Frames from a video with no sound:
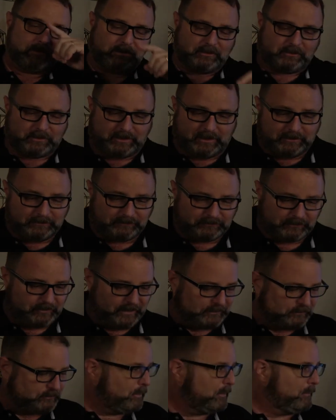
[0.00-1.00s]
Okay, so
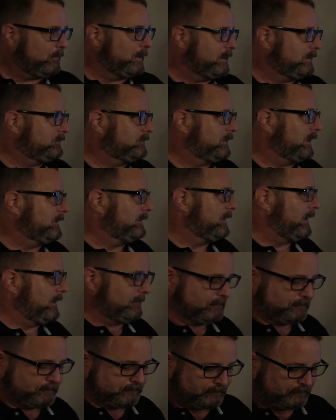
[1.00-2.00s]
that's one way to check
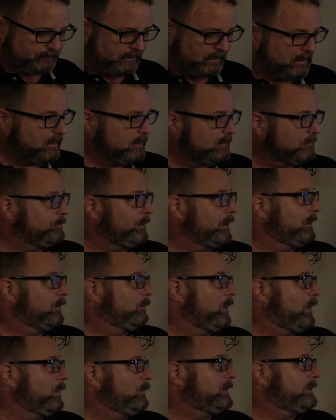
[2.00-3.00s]
that. But
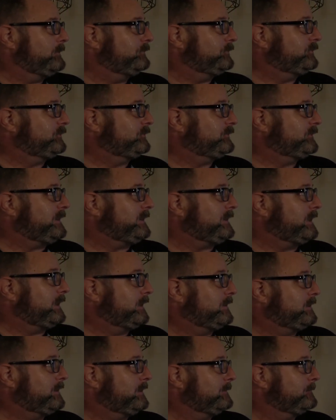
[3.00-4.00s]
what we've
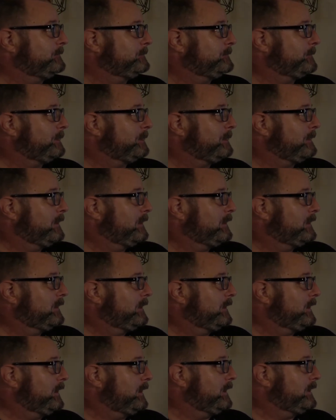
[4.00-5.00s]
seen
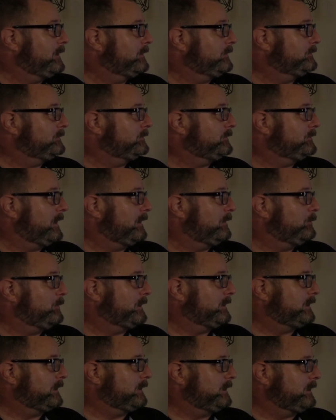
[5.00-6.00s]
is that we
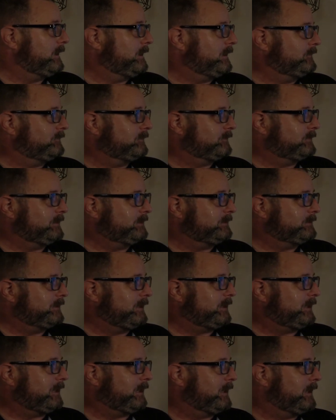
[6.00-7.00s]
can easily
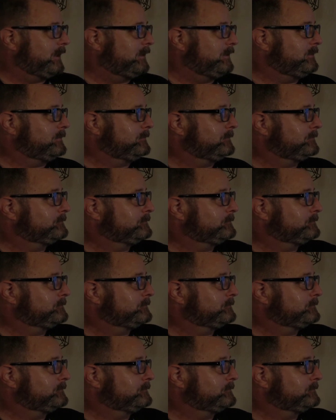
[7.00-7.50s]
link in